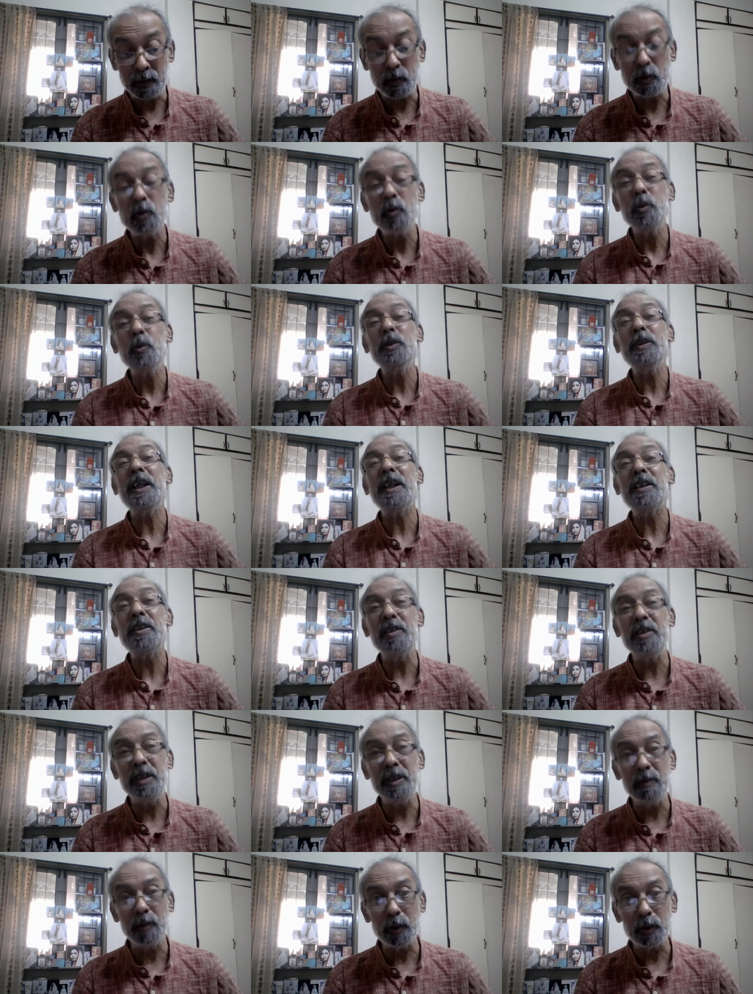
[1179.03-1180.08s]
to that
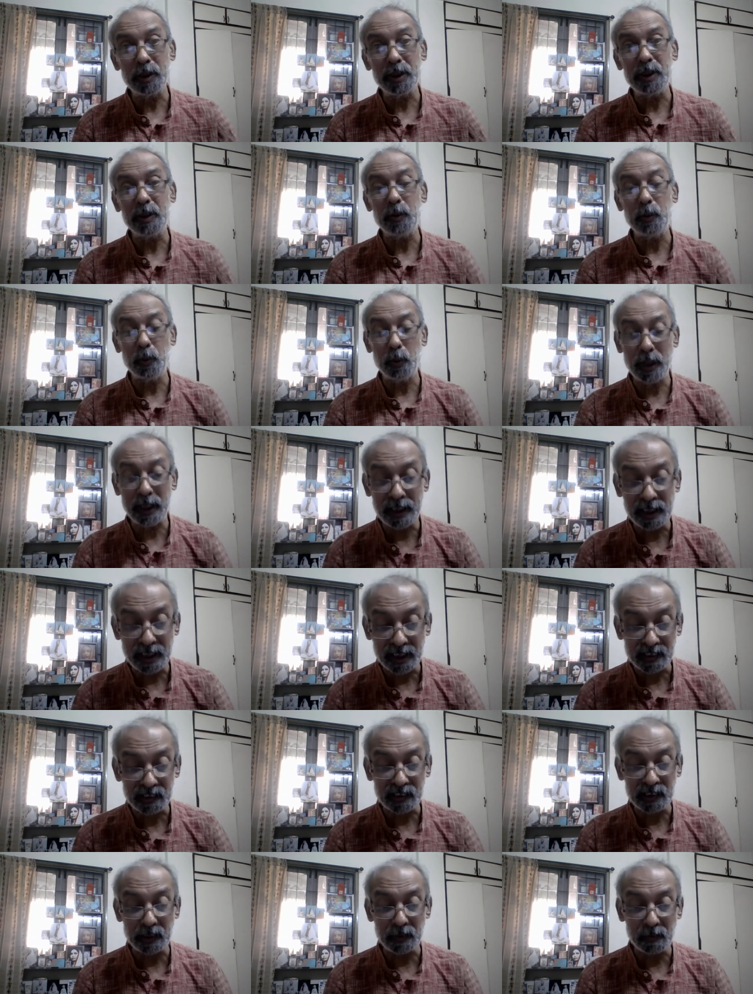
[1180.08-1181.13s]
devotee who had
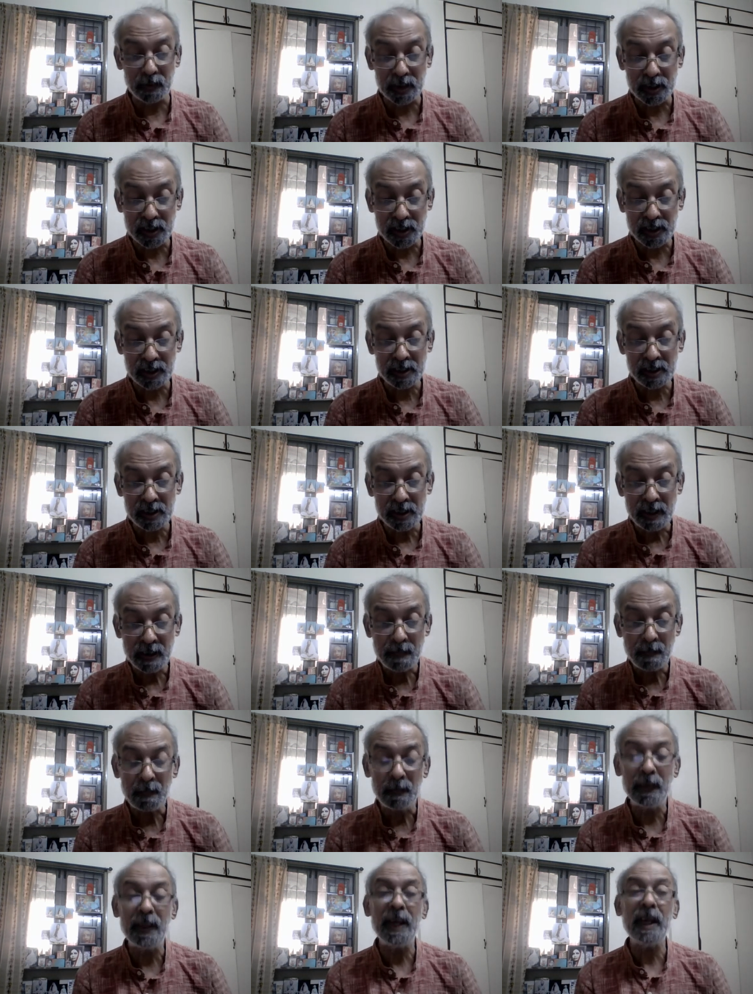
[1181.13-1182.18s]
asked the question,
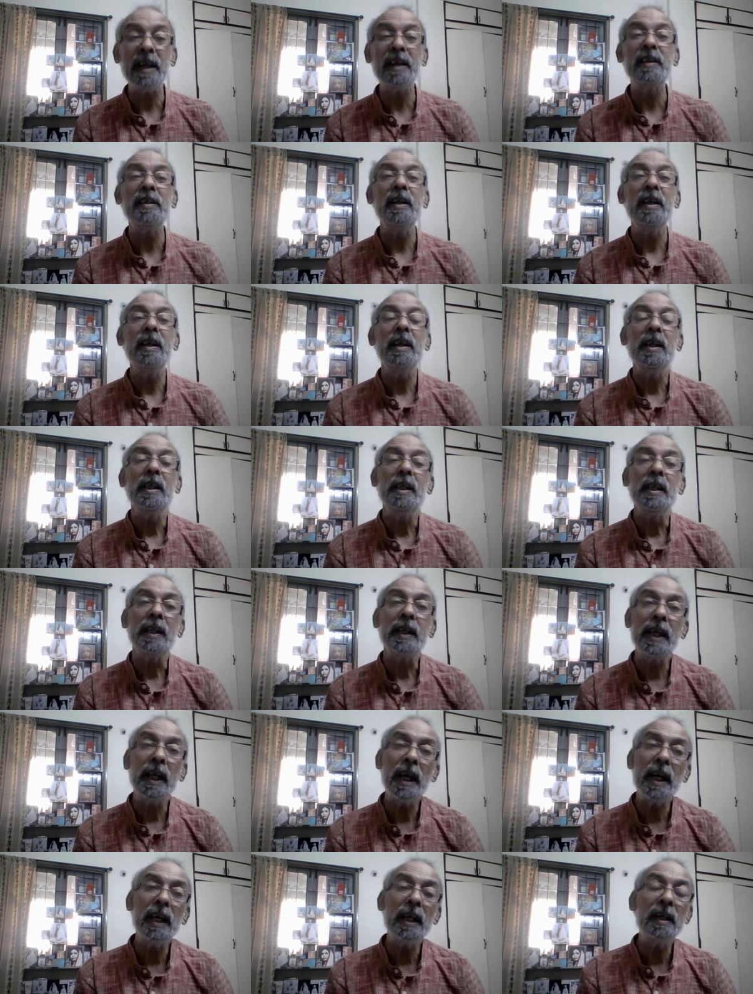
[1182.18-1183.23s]
that
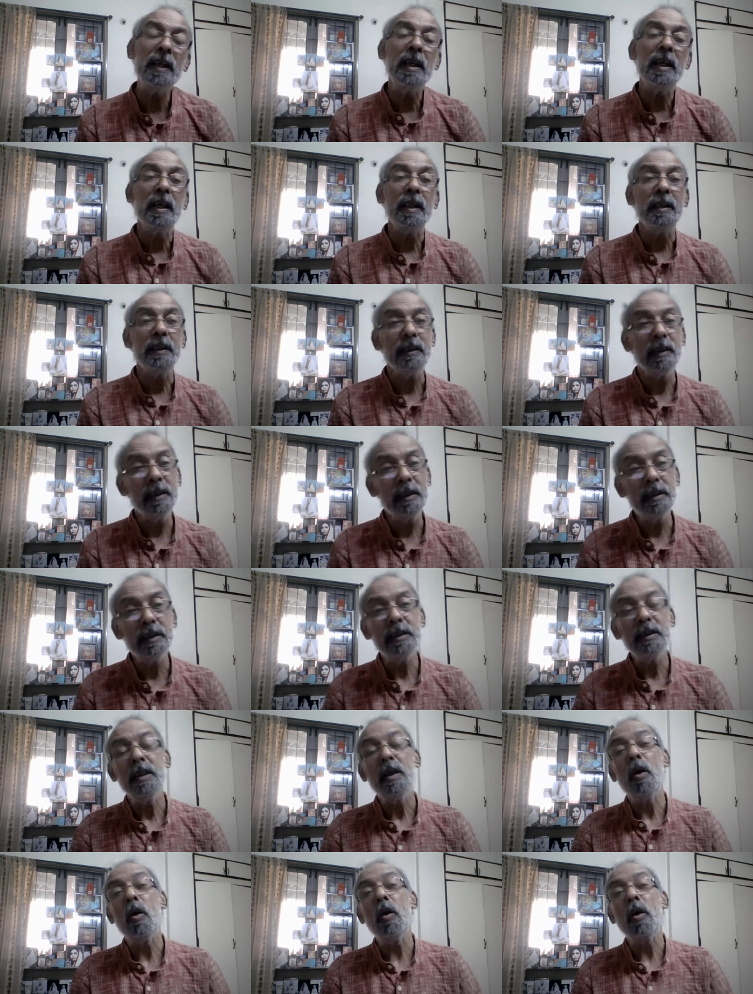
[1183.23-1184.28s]
can the
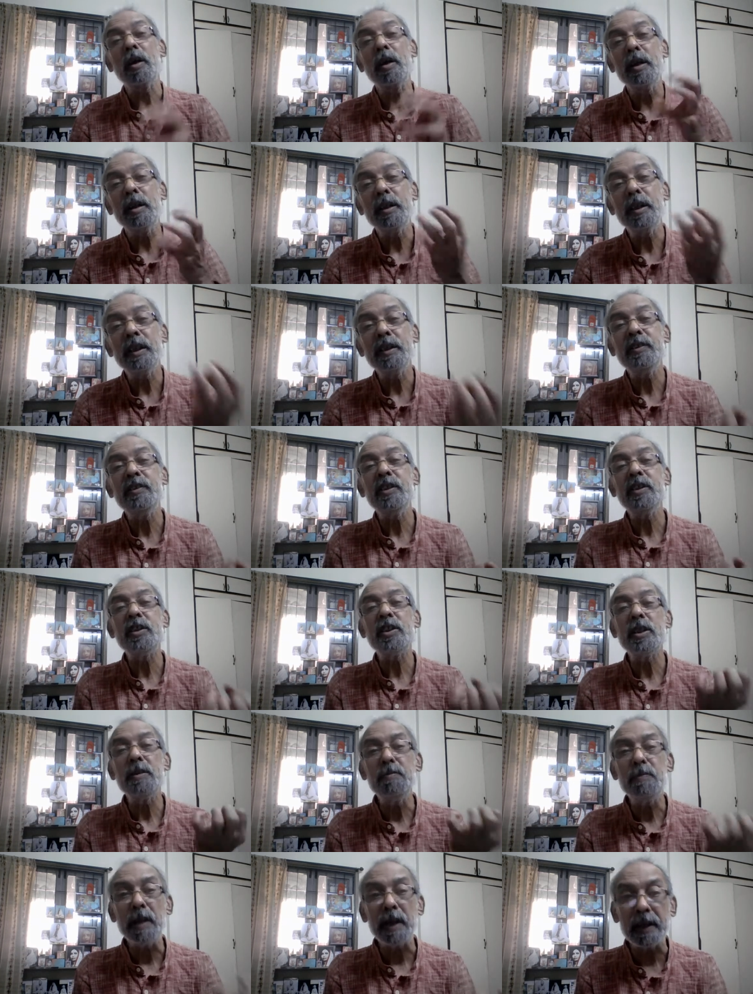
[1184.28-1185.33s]
organization
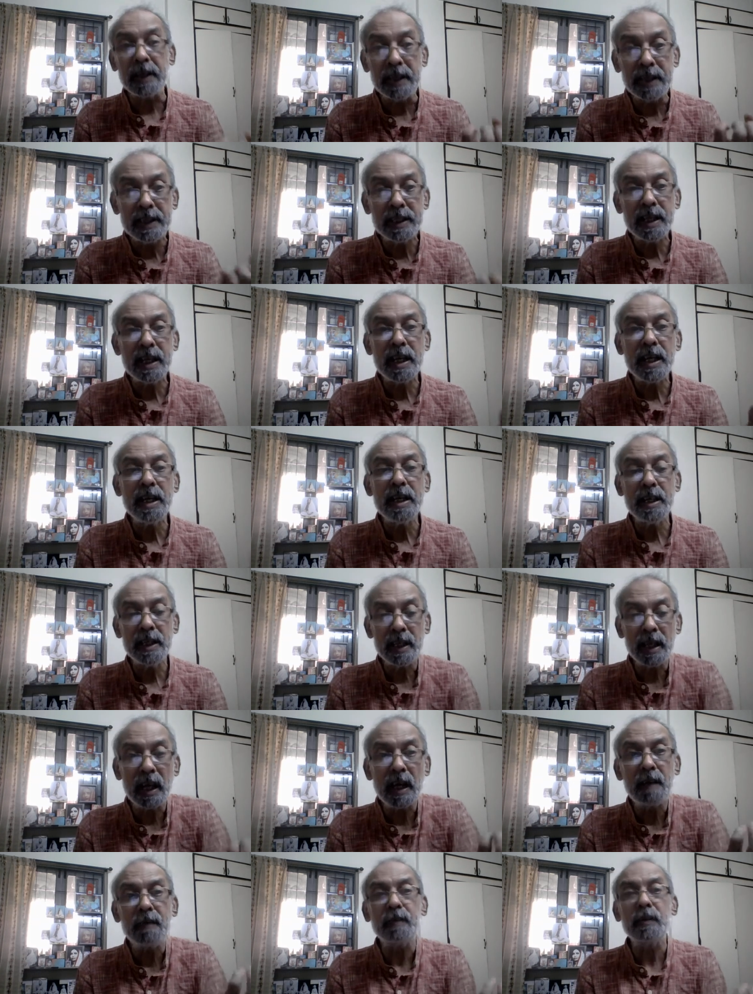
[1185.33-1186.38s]
be retained
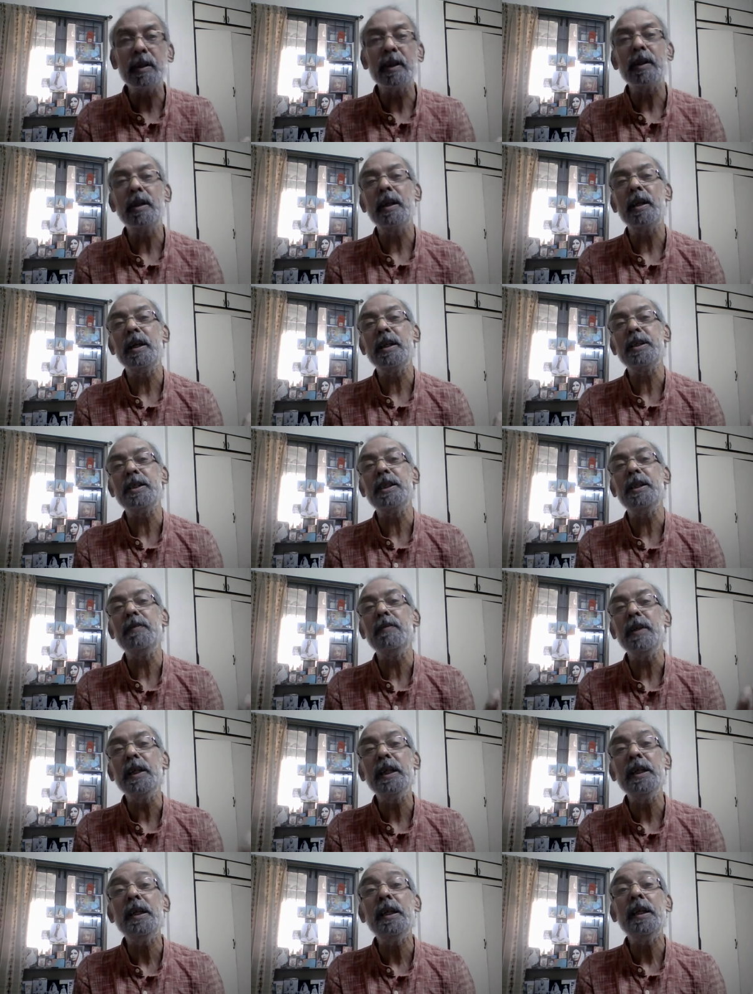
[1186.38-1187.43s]
after
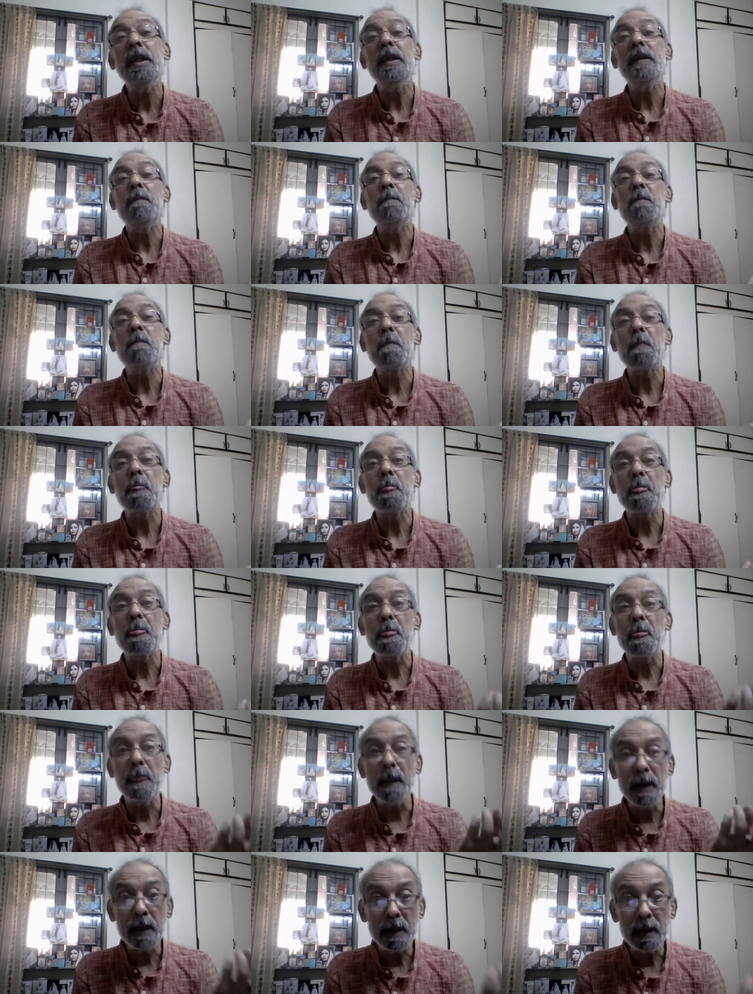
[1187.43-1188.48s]
achieving
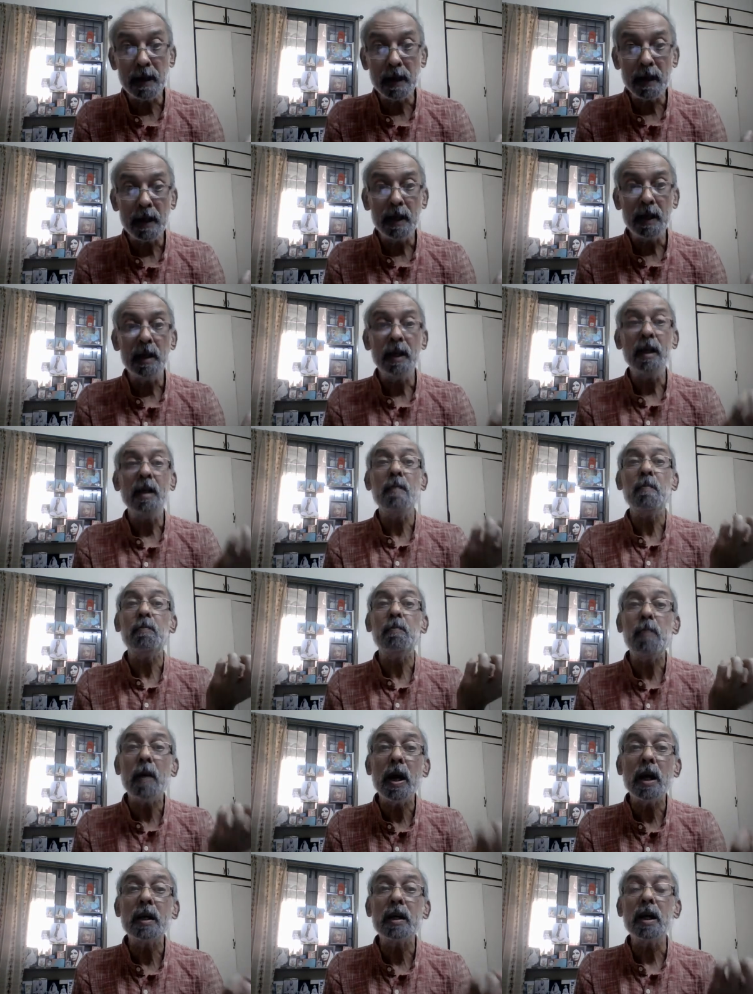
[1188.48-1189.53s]
the
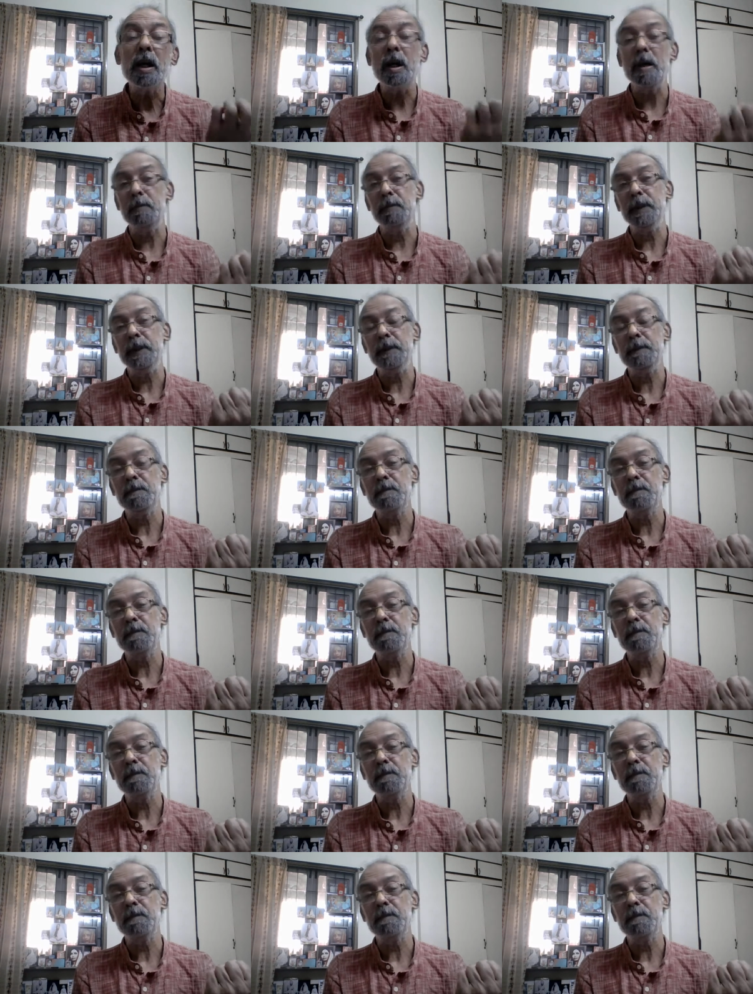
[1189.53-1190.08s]
pakami?